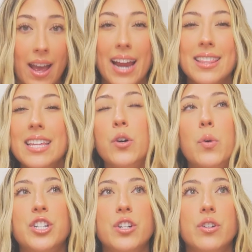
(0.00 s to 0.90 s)
I think the
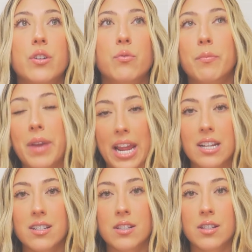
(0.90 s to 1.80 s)
question
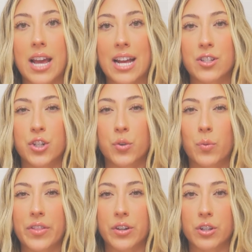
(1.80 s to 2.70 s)
remains as to
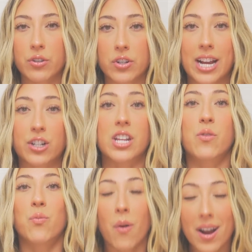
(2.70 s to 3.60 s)
whether users
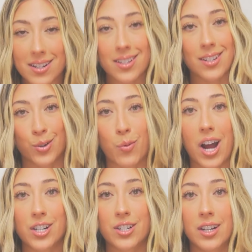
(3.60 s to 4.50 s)
actually want to
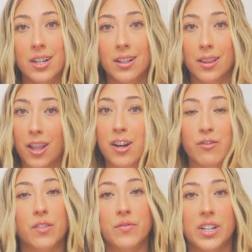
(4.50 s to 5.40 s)
watch
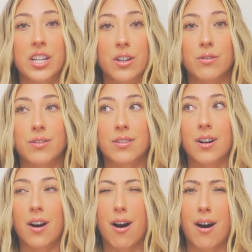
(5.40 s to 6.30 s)
long-form videos
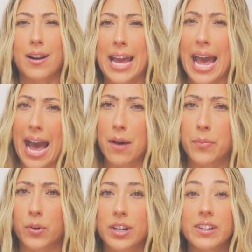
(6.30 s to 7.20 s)
on
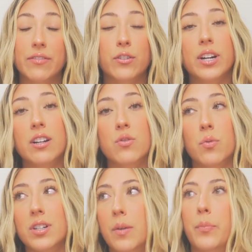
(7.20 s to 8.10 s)
app, or even if creators
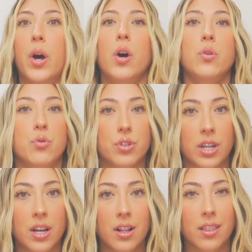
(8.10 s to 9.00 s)
want to
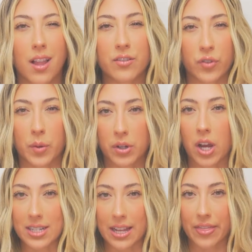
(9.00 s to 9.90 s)
post long-form
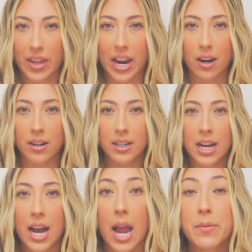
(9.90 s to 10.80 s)
content there.
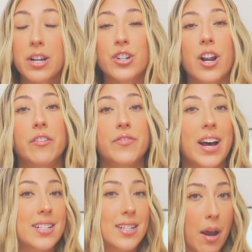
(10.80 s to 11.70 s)
I'm not sure how
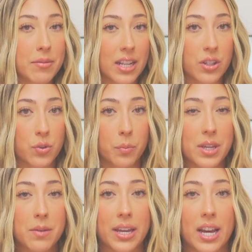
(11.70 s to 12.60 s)
fast adapting this will
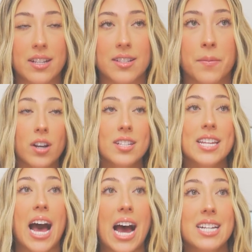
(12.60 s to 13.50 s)
be because
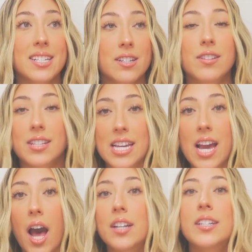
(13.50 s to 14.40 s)
honestly, I still
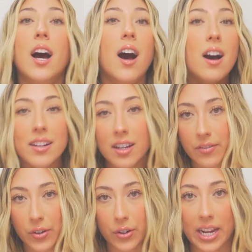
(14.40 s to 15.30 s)
see a ton
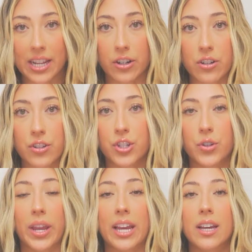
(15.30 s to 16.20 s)
of creators
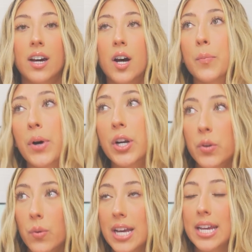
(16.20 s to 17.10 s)
doing
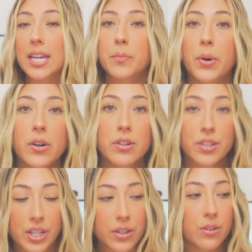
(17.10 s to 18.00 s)
part one,
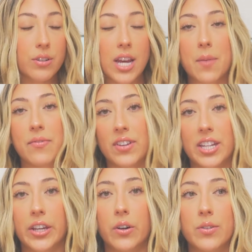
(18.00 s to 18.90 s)
part two type
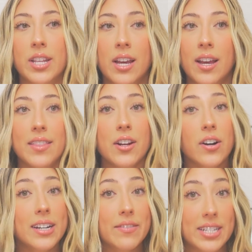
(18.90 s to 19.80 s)
videos that
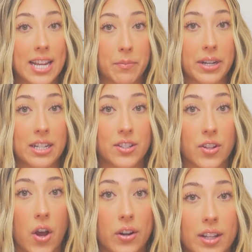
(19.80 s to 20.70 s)
aren't even 10 minutes
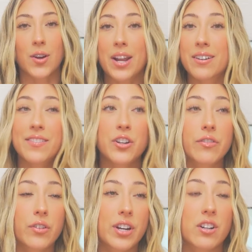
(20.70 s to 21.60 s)
long. So I don't even
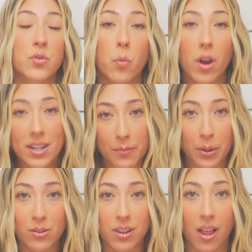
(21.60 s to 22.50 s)
know if creators want to
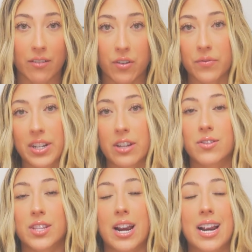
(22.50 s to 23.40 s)
post long-form
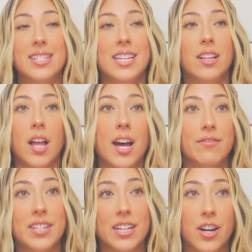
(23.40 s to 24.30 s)
videos there. I see a lot
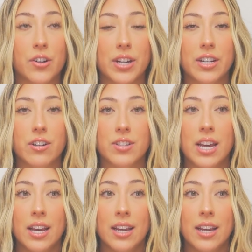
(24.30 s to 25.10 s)
of TikTok creators